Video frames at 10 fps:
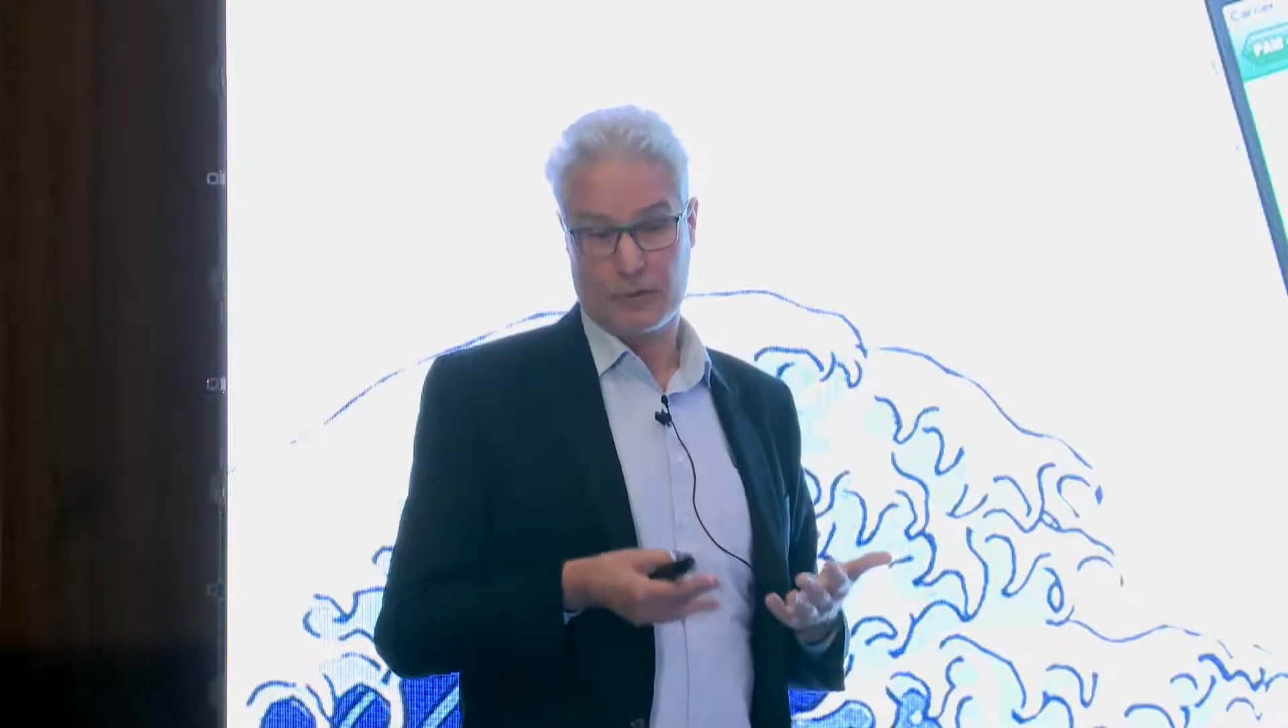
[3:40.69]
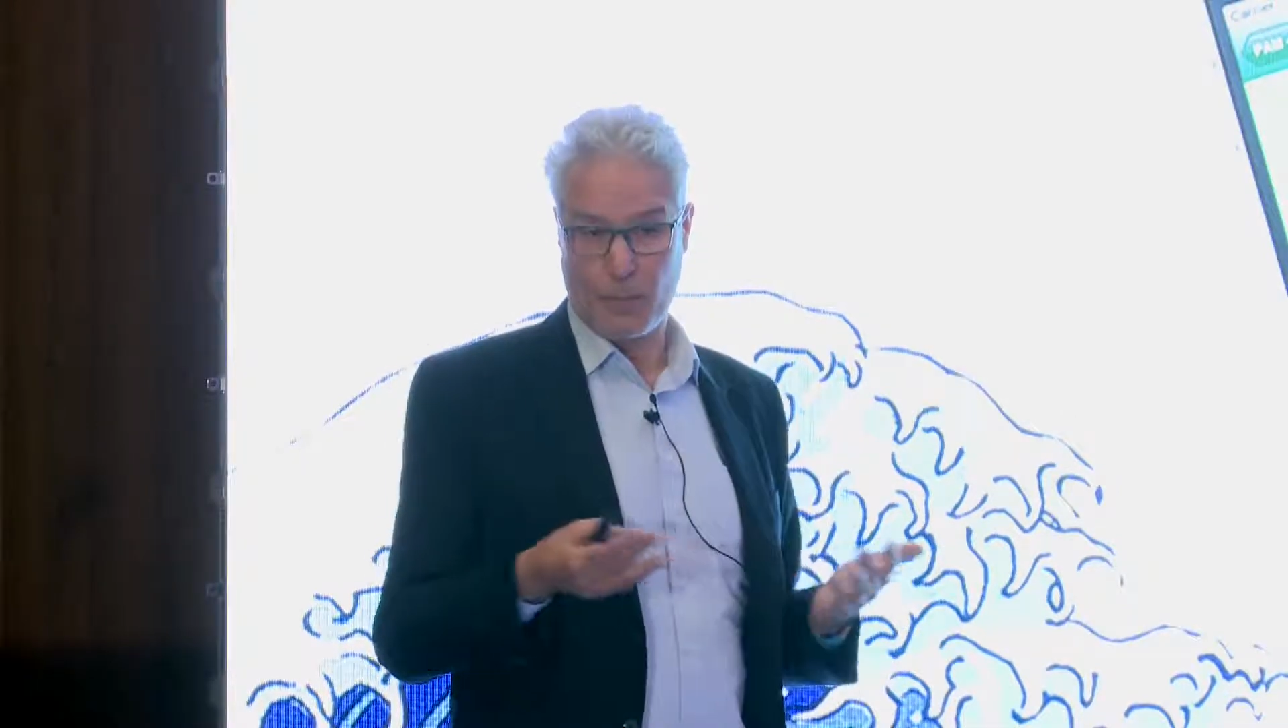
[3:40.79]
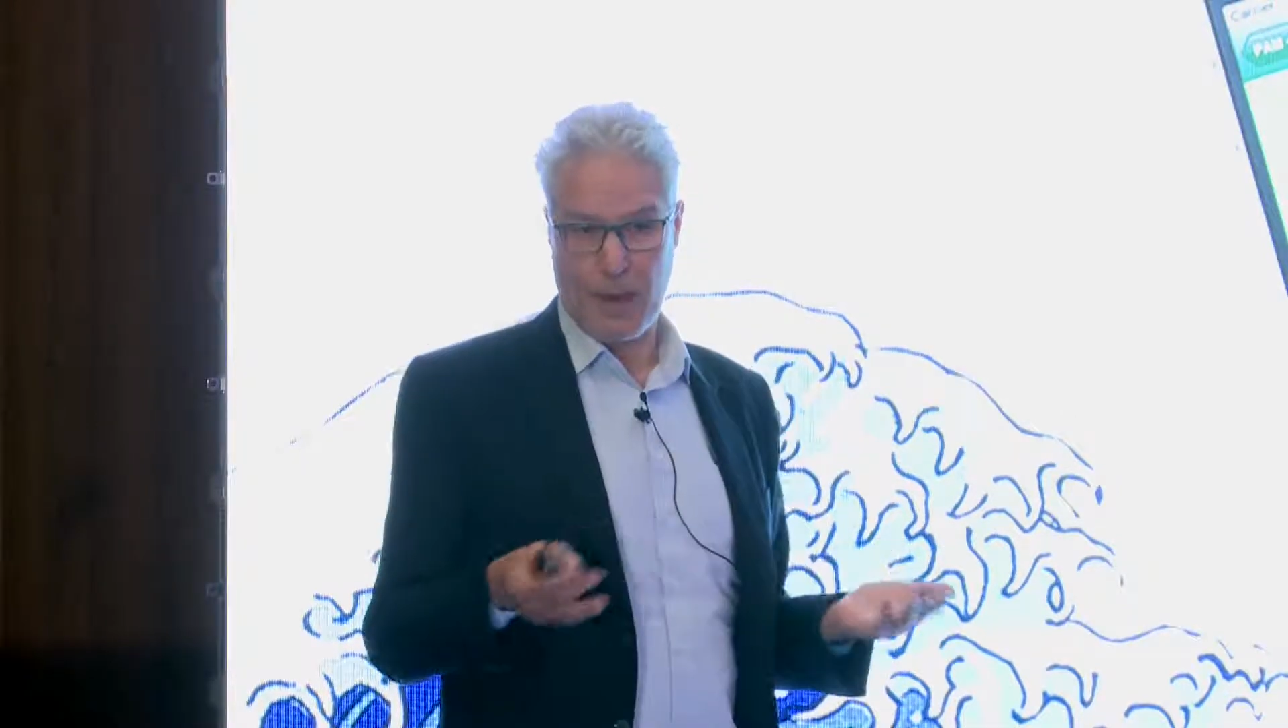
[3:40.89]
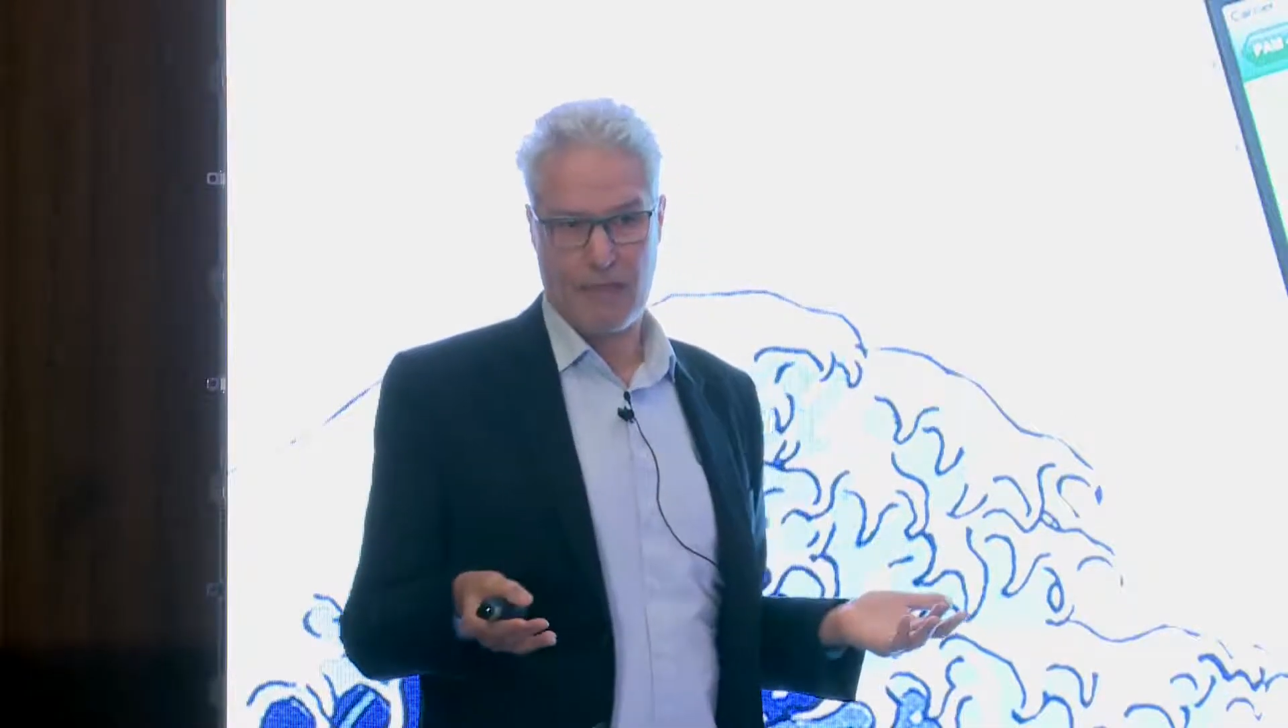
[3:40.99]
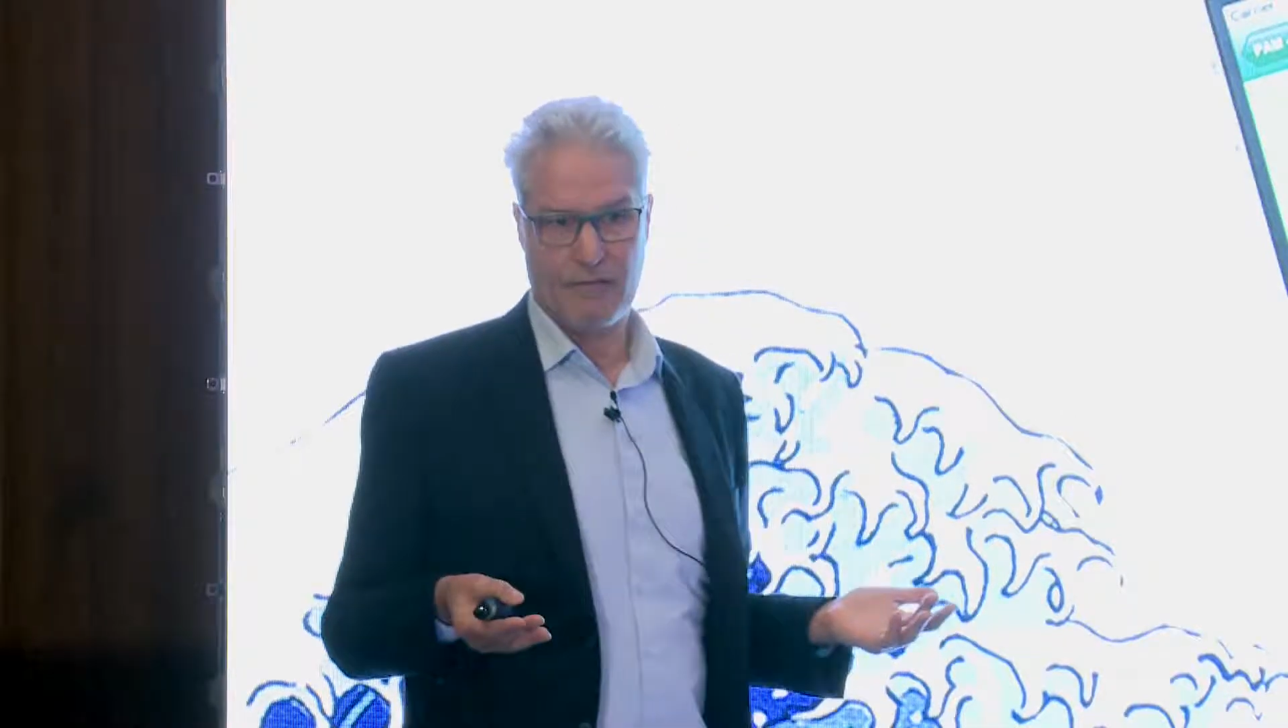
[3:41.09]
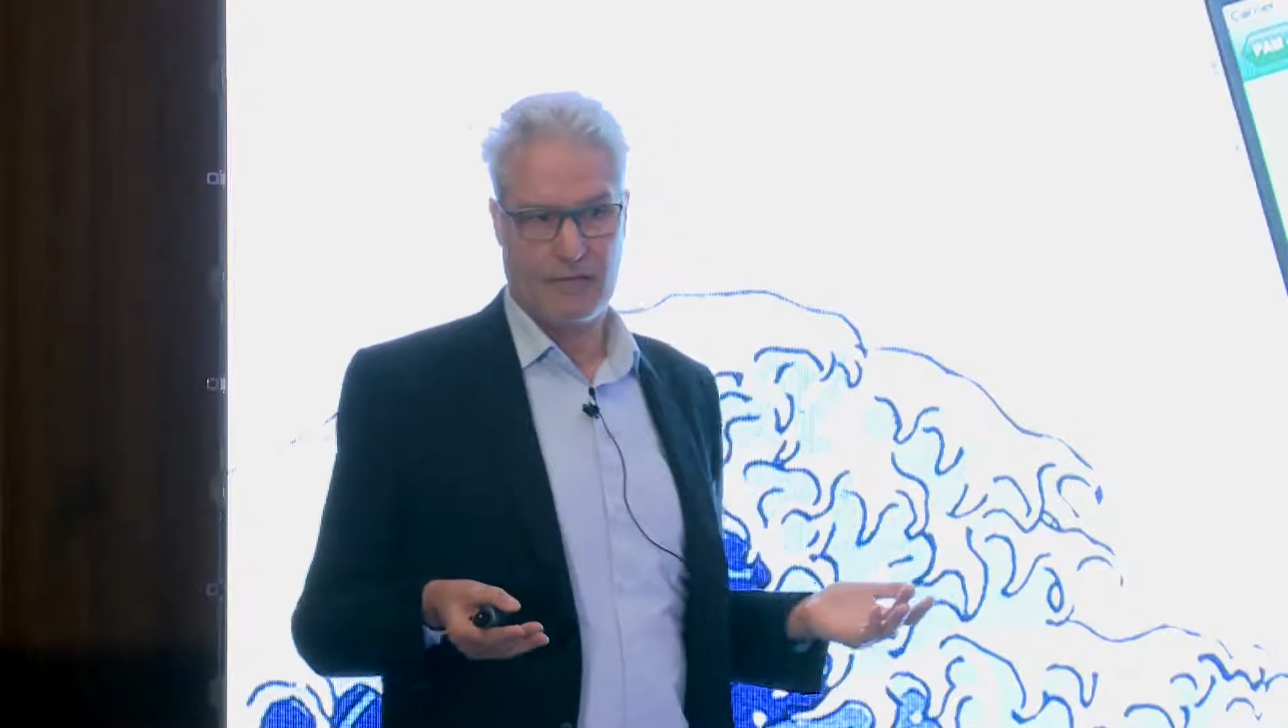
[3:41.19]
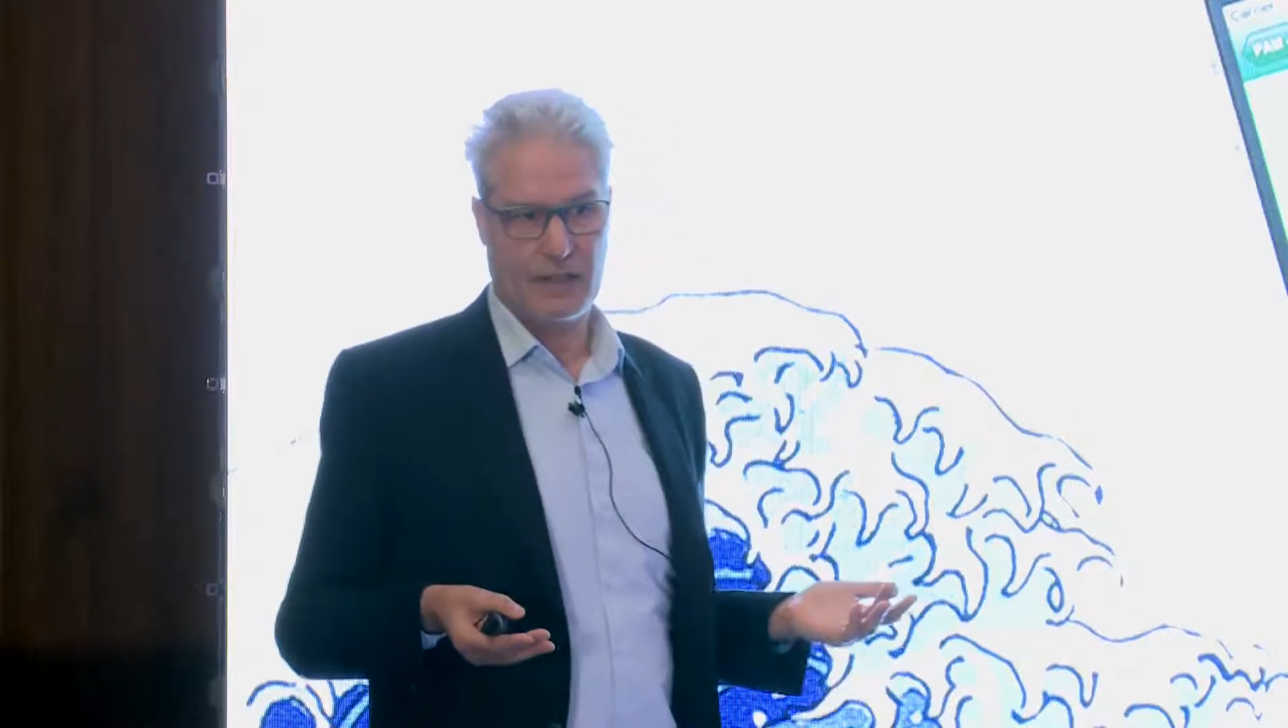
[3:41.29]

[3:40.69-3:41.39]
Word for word: to pay for